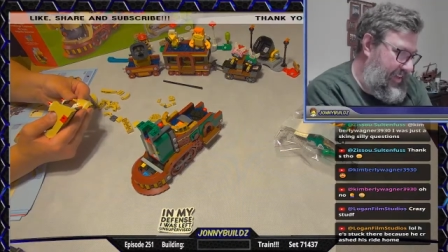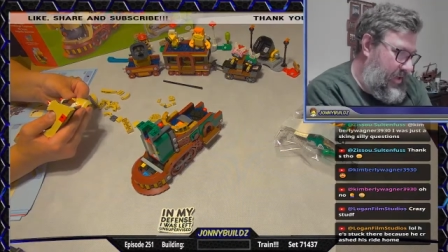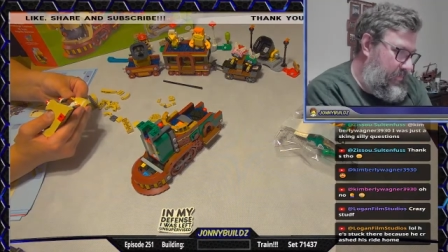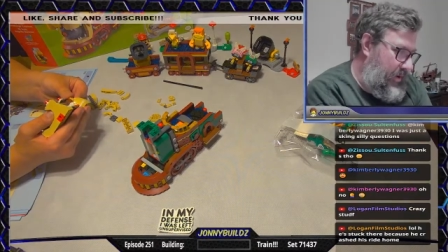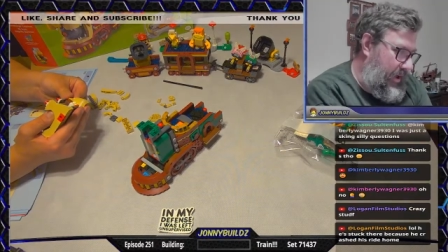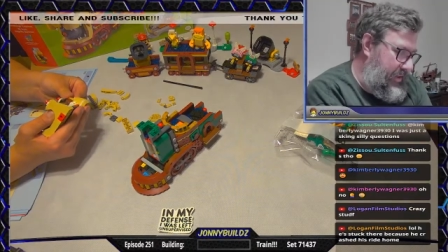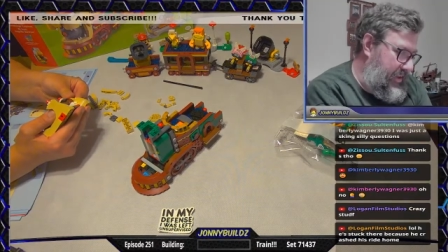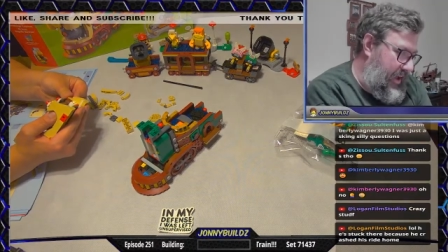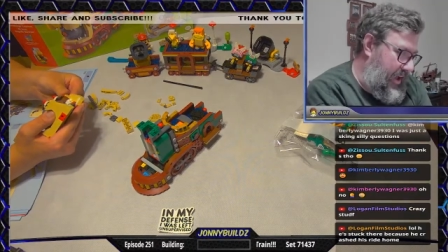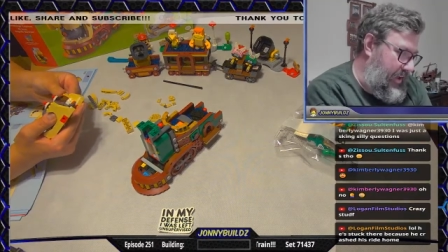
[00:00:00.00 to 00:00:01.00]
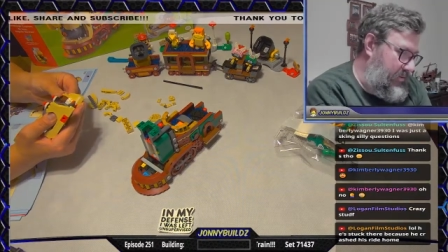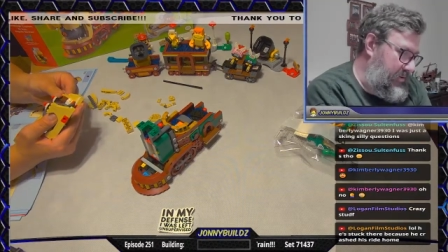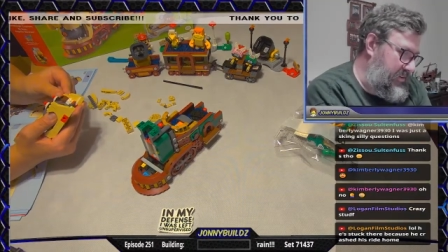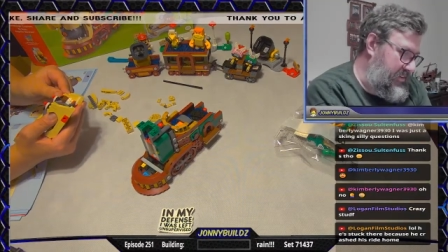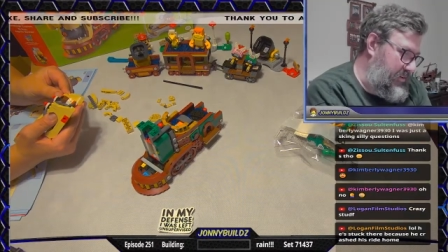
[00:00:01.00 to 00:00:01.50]
But yeah, it
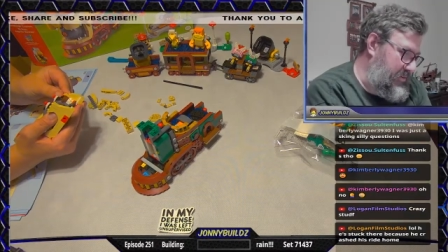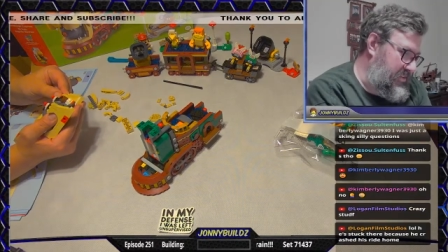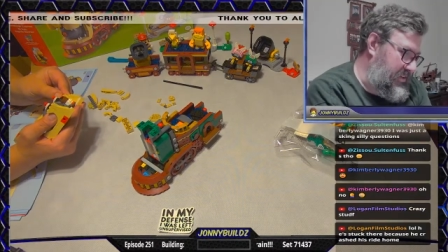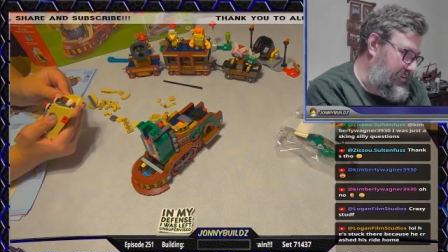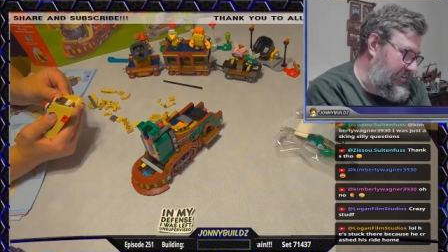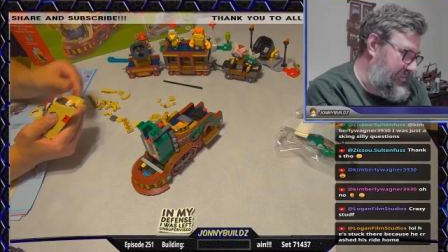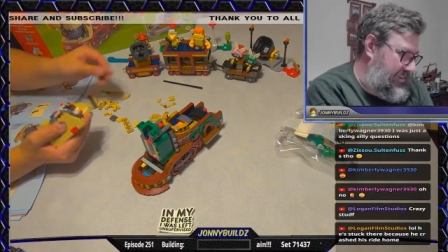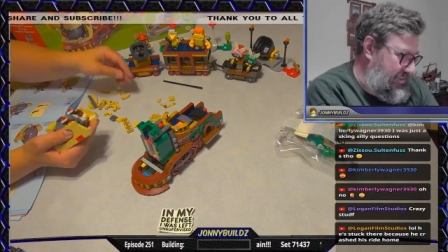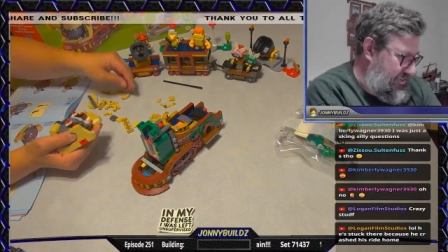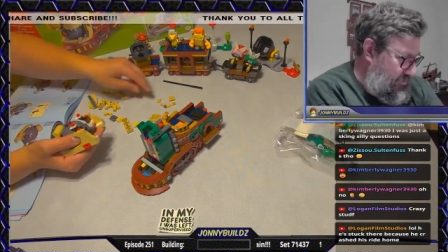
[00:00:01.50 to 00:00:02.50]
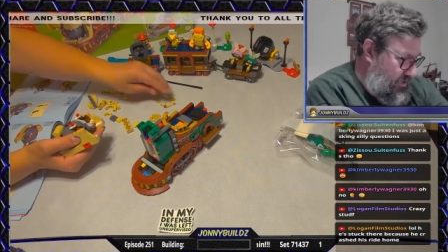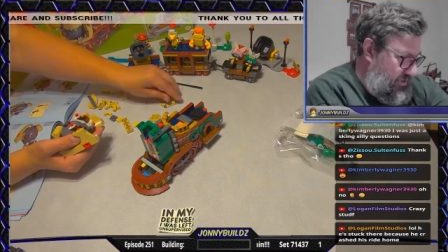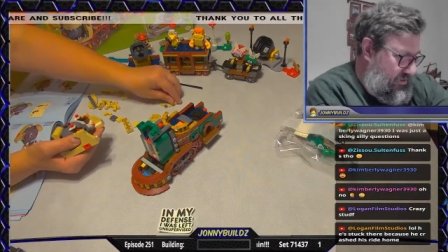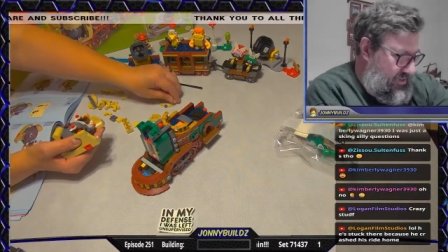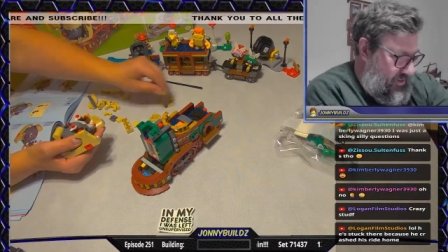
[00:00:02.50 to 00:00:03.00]
was seriously just one of
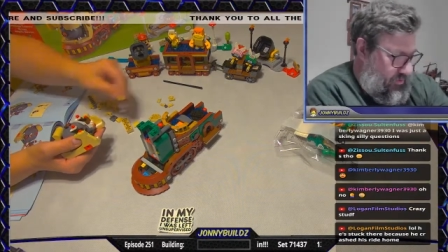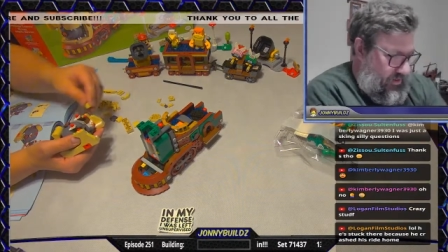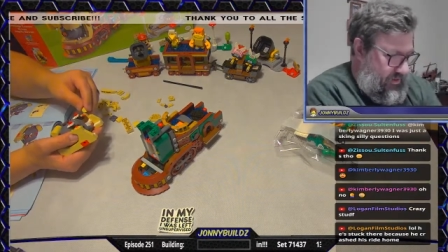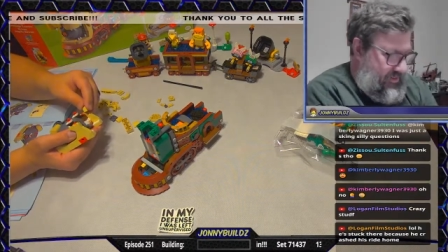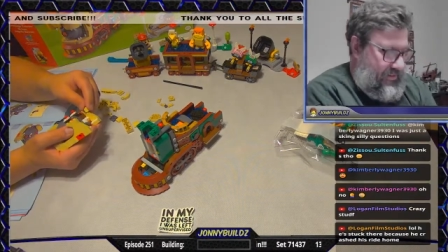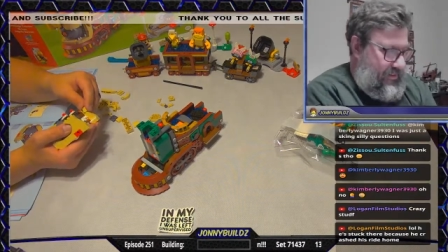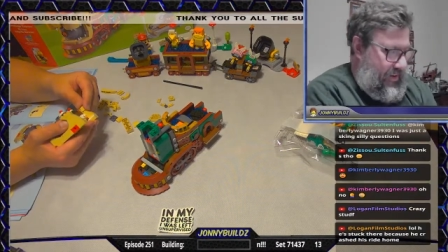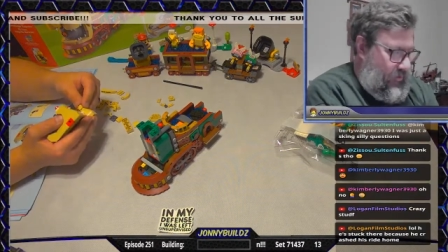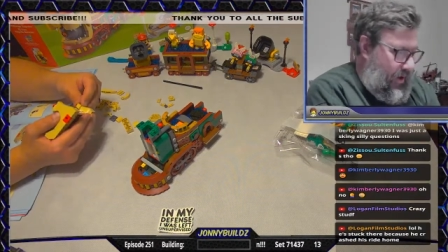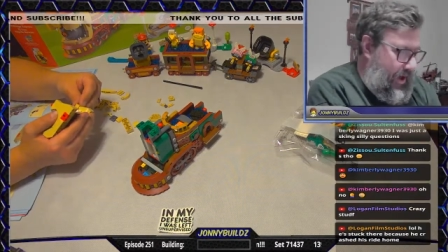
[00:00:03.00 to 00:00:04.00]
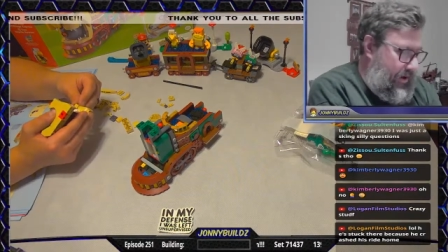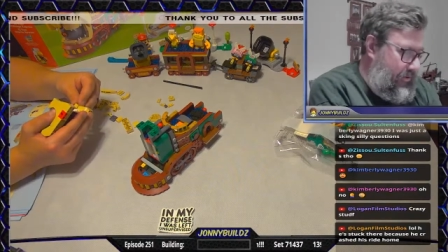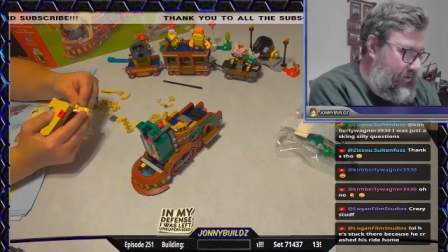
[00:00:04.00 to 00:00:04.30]
those things where it's just like, wow.